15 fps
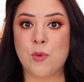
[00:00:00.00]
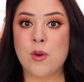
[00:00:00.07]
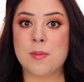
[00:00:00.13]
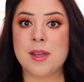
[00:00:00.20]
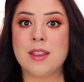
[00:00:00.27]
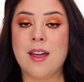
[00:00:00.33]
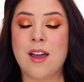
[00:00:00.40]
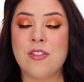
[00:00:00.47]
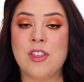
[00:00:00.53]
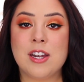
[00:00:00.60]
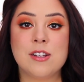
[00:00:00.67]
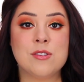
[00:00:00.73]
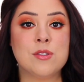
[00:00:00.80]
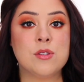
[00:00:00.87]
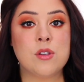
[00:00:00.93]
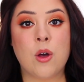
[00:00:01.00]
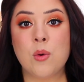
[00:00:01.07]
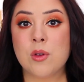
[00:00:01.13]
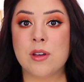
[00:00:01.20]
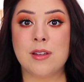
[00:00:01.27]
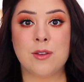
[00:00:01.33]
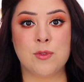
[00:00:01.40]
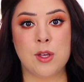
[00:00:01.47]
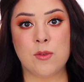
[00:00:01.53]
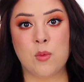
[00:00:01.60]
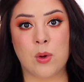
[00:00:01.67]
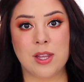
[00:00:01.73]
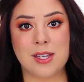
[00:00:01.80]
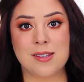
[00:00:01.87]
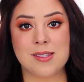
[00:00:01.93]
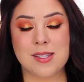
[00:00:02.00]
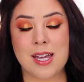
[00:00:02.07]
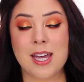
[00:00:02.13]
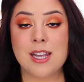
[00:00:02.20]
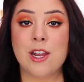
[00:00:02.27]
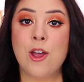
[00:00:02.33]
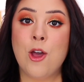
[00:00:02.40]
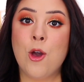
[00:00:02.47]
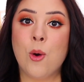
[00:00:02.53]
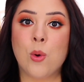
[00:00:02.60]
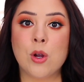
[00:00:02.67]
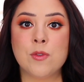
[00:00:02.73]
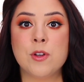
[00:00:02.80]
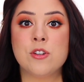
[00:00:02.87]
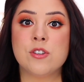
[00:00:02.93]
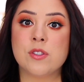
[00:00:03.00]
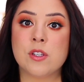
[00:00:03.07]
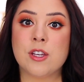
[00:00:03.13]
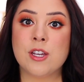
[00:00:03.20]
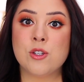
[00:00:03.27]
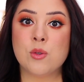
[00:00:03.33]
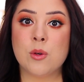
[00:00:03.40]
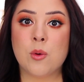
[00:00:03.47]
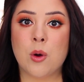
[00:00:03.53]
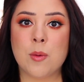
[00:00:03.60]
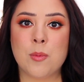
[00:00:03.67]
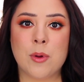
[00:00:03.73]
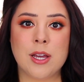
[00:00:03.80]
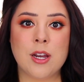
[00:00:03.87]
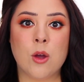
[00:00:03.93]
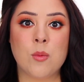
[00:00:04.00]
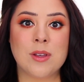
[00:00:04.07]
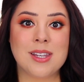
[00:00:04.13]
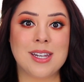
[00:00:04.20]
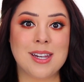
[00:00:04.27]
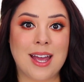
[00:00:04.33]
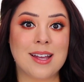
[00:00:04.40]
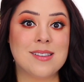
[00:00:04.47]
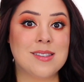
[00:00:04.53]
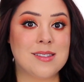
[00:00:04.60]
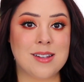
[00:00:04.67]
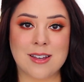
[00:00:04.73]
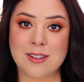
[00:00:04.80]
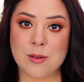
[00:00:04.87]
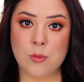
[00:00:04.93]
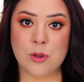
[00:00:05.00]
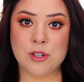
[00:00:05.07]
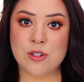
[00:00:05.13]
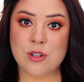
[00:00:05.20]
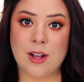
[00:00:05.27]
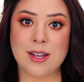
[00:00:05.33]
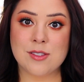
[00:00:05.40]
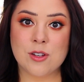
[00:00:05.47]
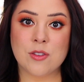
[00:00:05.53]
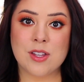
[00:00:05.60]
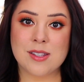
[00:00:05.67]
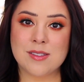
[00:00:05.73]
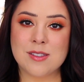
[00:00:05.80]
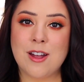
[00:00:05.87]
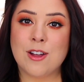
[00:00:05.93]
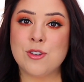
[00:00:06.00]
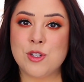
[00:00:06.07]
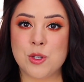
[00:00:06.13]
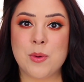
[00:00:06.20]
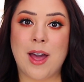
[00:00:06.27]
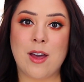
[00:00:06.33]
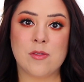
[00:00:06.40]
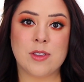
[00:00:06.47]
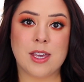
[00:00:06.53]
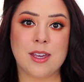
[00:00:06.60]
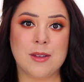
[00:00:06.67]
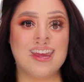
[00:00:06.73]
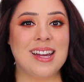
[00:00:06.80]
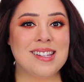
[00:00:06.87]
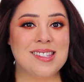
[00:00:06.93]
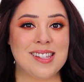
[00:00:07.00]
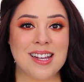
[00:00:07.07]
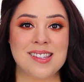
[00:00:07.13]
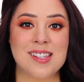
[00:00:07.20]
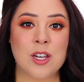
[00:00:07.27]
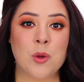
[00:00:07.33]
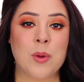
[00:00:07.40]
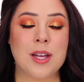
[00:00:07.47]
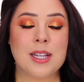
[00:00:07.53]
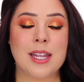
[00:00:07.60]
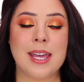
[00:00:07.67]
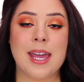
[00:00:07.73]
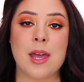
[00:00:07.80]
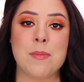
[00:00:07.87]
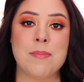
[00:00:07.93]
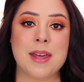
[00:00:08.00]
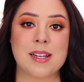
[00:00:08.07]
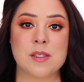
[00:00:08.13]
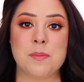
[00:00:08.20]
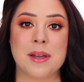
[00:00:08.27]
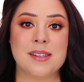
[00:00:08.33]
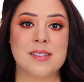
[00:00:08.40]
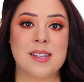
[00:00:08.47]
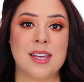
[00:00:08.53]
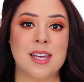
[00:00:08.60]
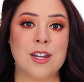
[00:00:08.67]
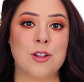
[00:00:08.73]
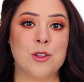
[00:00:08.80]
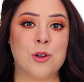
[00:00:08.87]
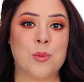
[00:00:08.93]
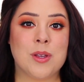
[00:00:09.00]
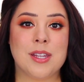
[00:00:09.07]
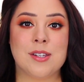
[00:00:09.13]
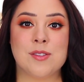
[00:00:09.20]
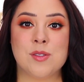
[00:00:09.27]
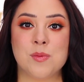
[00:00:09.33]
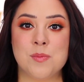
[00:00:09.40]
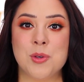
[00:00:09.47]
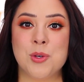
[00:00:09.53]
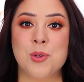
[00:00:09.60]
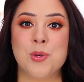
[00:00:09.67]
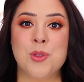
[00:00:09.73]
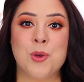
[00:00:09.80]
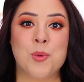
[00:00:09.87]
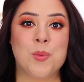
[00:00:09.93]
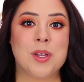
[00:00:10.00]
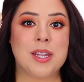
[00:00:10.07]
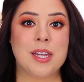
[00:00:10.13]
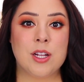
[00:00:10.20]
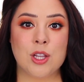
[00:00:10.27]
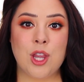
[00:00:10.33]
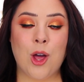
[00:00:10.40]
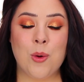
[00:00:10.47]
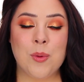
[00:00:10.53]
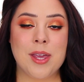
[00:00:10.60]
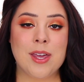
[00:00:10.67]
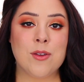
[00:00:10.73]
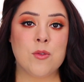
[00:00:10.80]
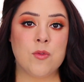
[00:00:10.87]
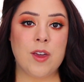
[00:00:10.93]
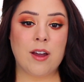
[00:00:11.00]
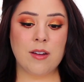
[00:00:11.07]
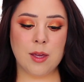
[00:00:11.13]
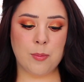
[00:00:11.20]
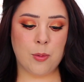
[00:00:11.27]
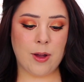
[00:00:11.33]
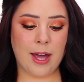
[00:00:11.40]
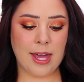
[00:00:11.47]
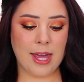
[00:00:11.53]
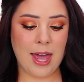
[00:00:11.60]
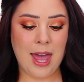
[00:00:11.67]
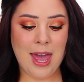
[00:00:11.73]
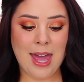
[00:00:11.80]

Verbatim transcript: formula that is so good if you have oily skin or if you're just looking to incorporate a really nice daily moisturizer that's not too heavy. It sinks in quickly. It makes my skin look really smooth, really glowy, very bright,